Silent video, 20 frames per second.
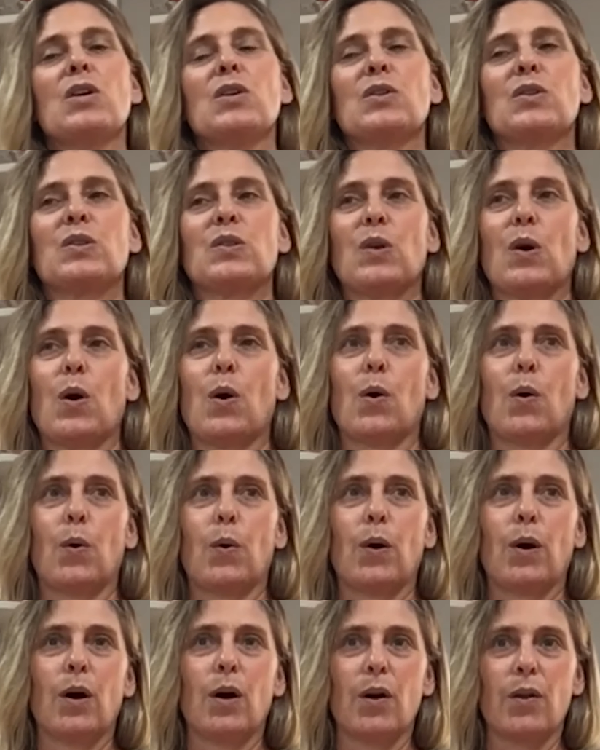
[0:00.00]

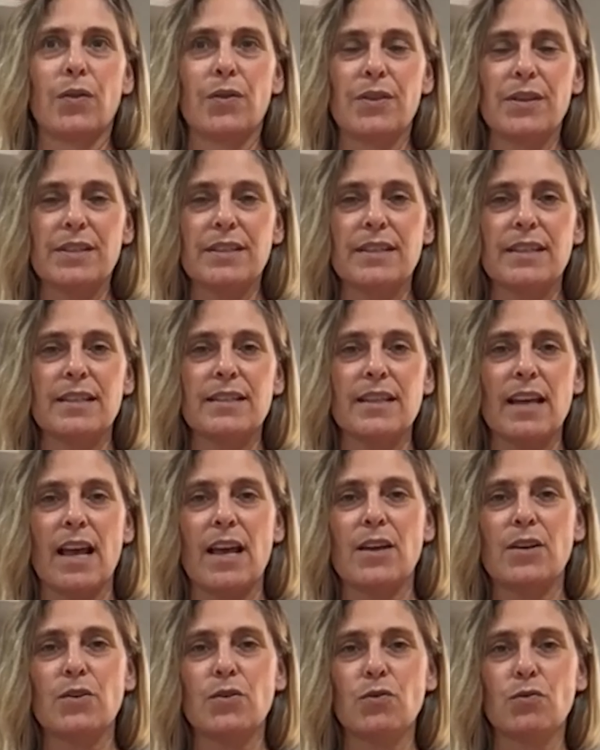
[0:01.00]
So this is
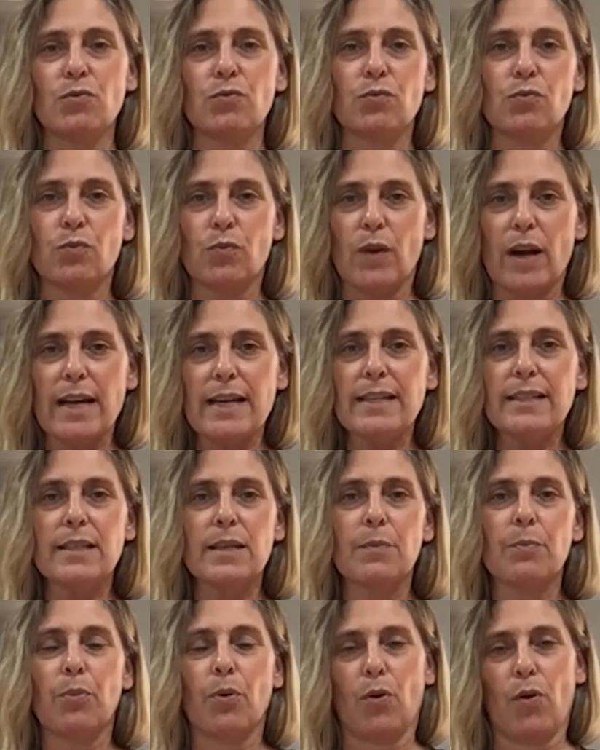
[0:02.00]
a
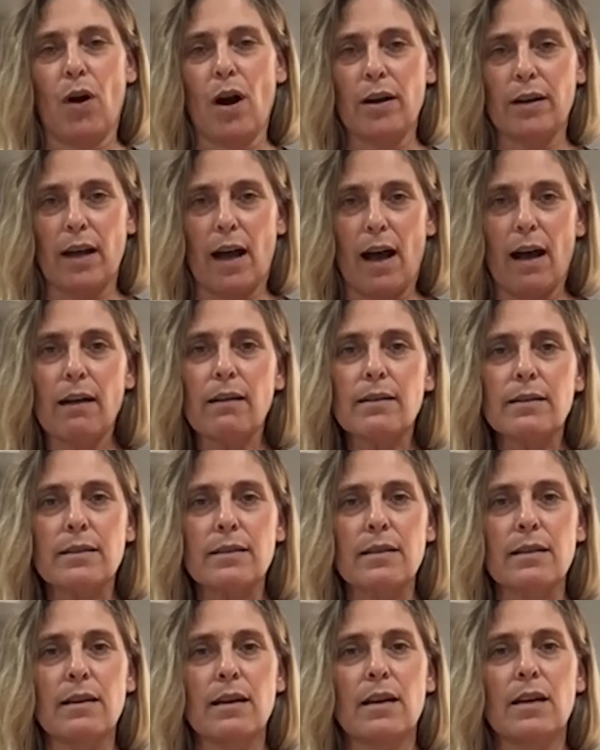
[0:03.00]
great
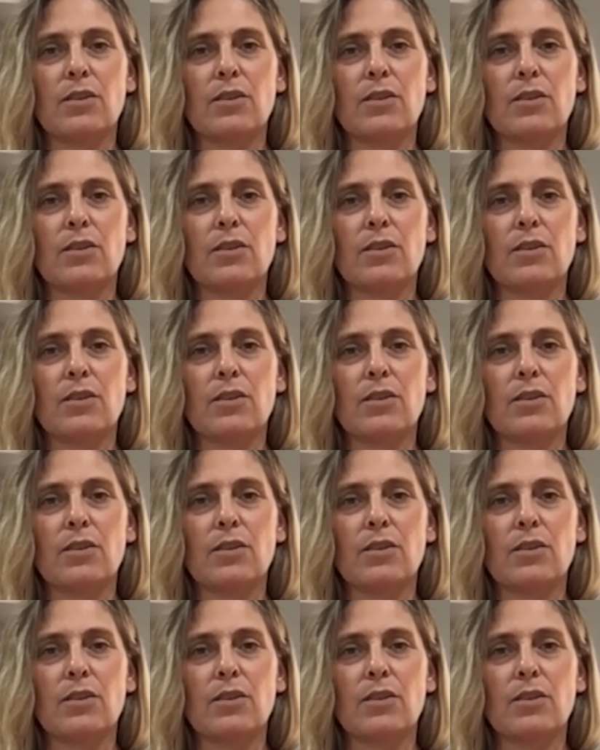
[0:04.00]
product.